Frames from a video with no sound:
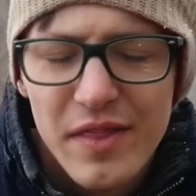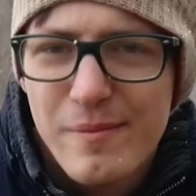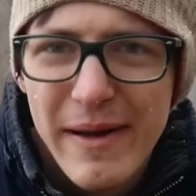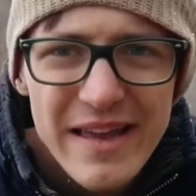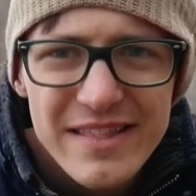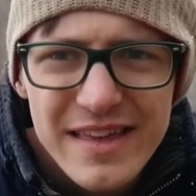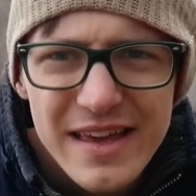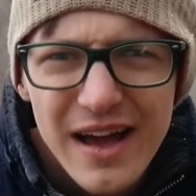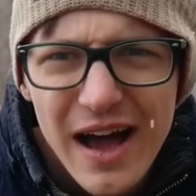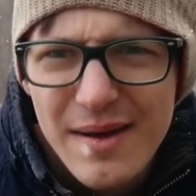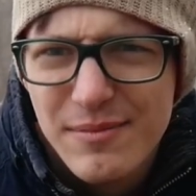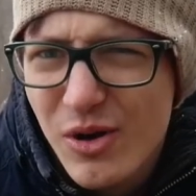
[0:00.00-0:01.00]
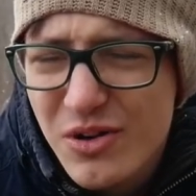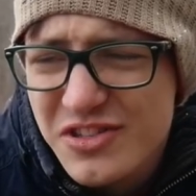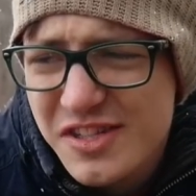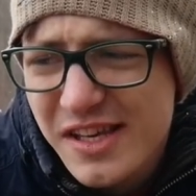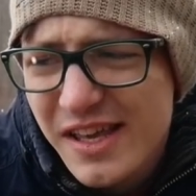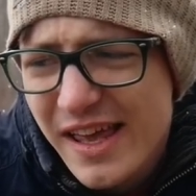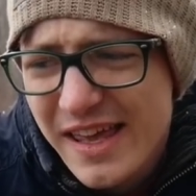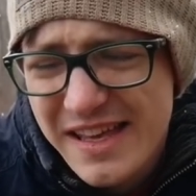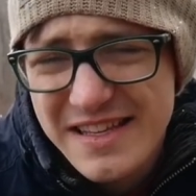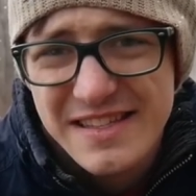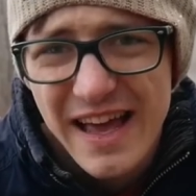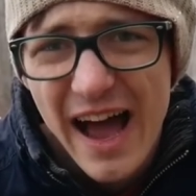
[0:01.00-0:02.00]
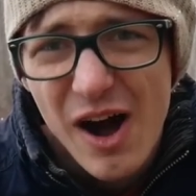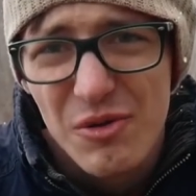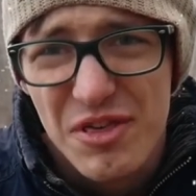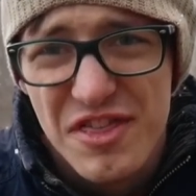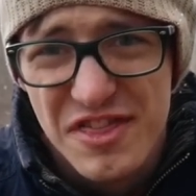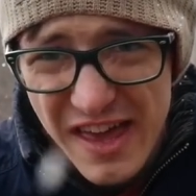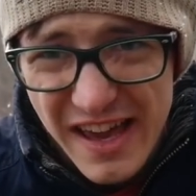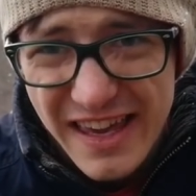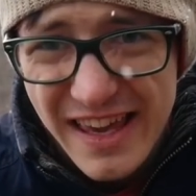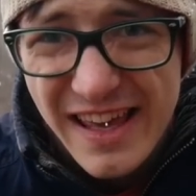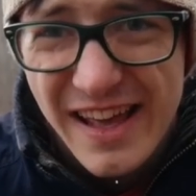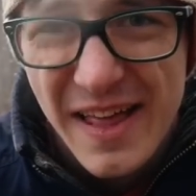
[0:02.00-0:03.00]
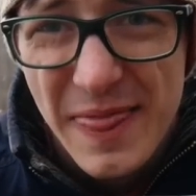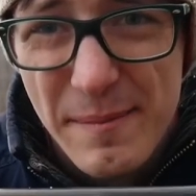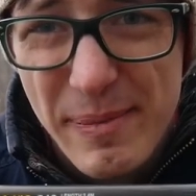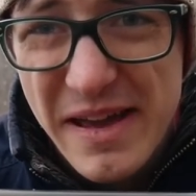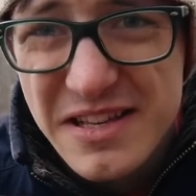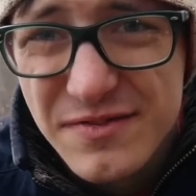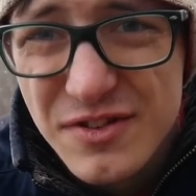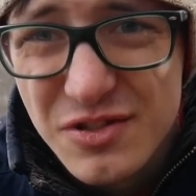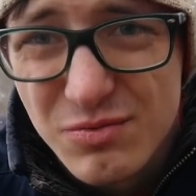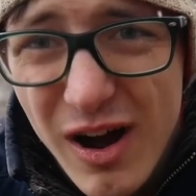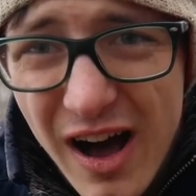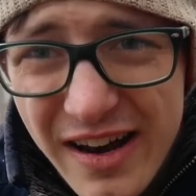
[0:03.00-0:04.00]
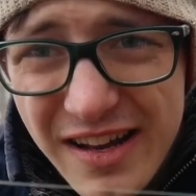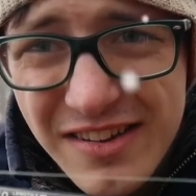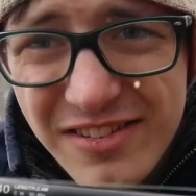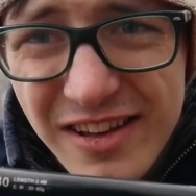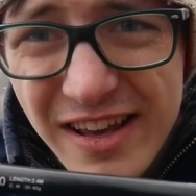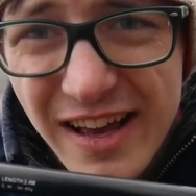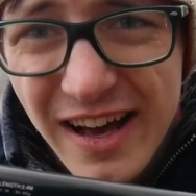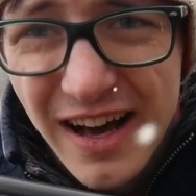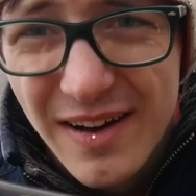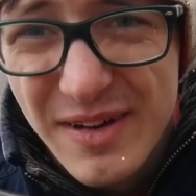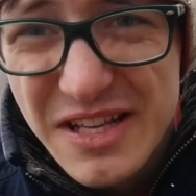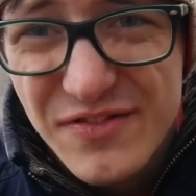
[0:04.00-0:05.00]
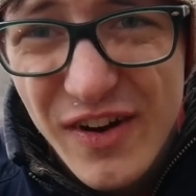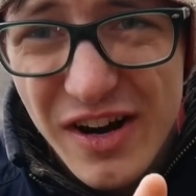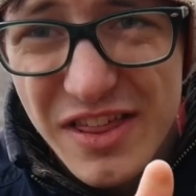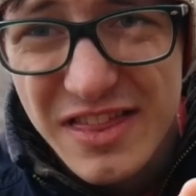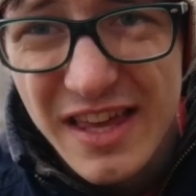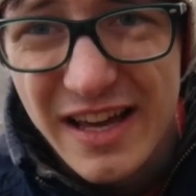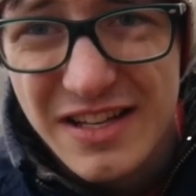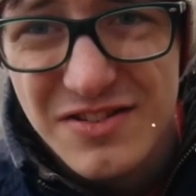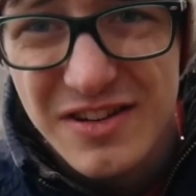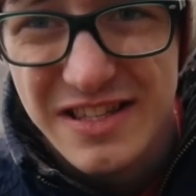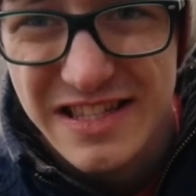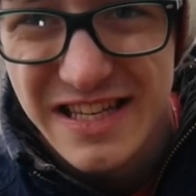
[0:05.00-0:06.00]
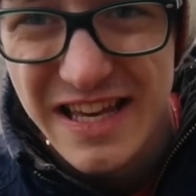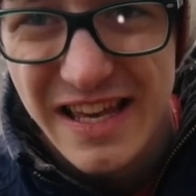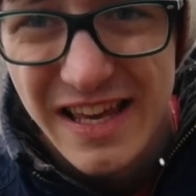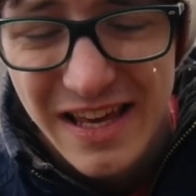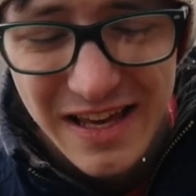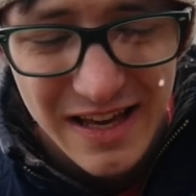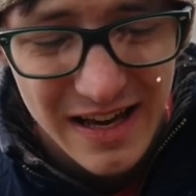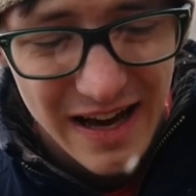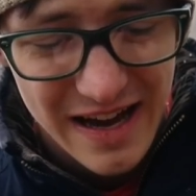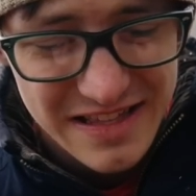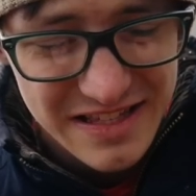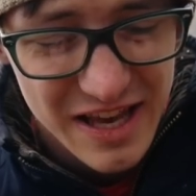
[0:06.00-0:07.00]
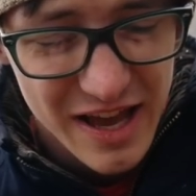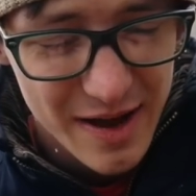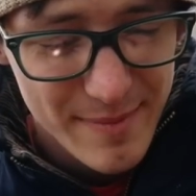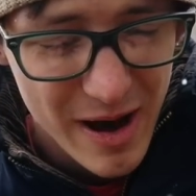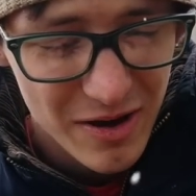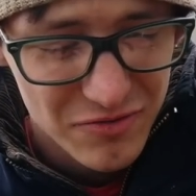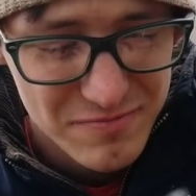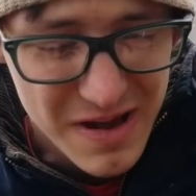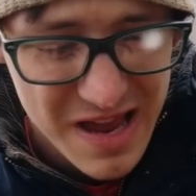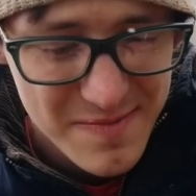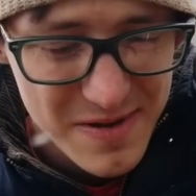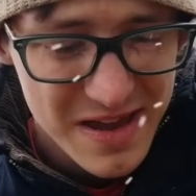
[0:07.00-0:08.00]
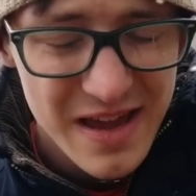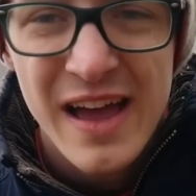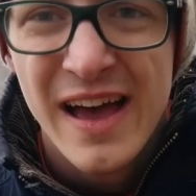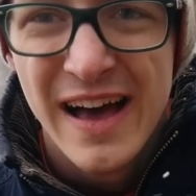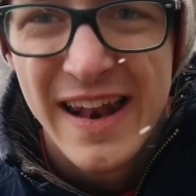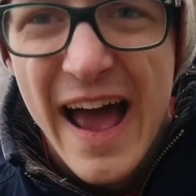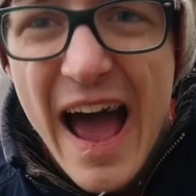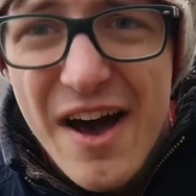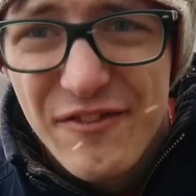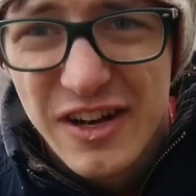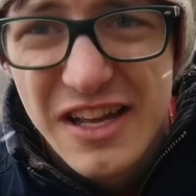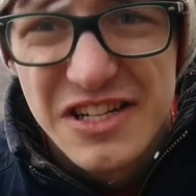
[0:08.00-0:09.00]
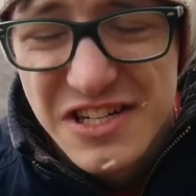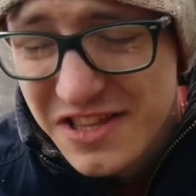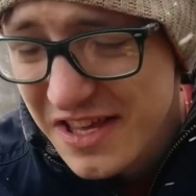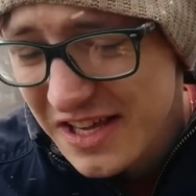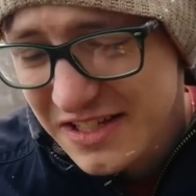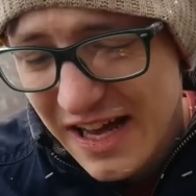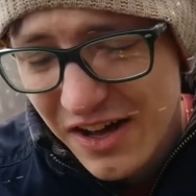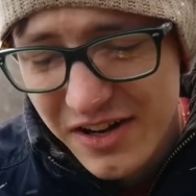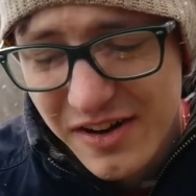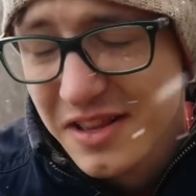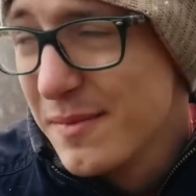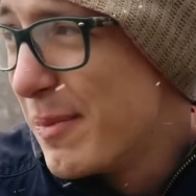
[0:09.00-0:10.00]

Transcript: The main thing I'm noticing is how thick the base of this rod is. It's very thick, as you can see. I'd say about maybe a half an inch thick down here at the